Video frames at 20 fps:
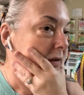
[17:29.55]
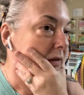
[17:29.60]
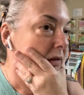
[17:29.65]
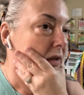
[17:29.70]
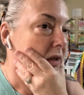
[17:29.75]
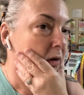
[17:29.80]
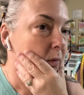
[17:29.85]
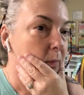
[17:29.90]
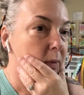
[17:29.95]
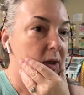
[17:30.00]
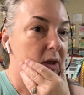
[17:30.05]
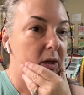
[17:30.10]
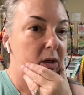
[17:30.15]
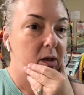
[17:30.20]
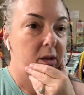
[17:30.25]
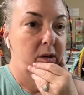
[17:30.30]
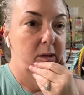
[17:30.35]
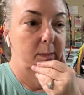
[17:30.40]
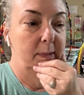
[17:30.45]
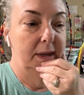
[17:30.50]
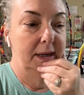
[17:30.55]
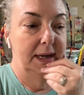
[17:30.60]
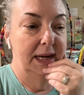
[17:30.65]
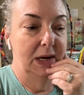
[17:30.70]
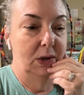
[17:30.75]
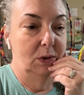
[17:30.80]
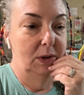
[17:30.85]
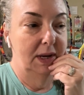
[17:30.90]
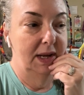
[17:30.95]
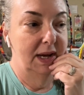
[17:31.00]
he'll be here in about an
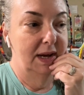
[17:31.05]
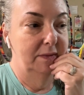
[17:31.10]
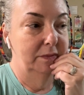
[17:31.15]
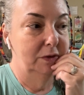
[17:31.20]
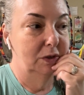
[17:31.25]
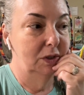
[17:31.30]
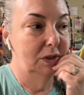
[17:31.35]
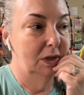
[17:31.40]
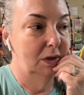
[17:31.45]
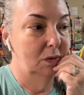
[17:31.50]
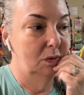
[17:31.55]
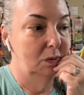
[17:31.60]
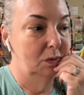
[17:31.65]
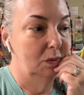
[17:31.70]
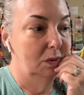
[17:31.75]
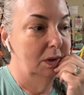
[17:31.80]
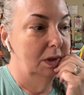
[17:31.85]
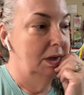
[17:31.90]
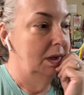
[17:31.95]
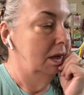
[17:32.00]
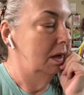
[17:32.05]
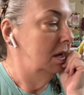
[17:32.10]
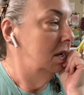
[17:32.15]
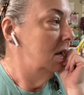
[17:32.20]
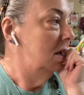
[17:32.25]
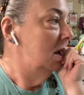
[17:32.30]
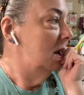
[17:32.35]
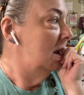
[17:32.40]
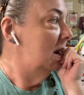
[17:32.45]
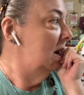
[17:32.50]
hour and a half or so.
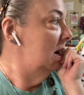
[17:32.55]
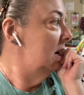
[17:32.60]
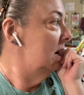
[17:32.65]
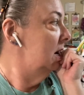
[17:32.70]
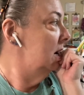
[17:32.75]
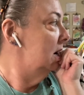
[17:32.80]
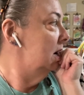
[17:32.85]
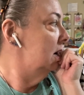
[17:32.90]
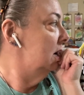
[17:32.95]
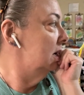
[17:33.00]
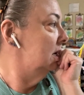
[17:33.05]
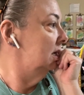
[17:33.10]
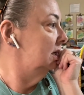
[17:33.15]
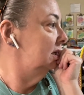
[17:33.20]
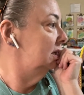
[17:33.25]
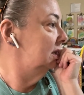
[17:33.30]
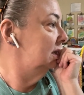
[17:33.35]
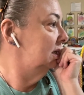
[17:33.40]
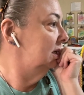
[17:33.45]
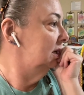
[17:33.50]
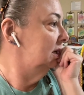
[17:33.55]
And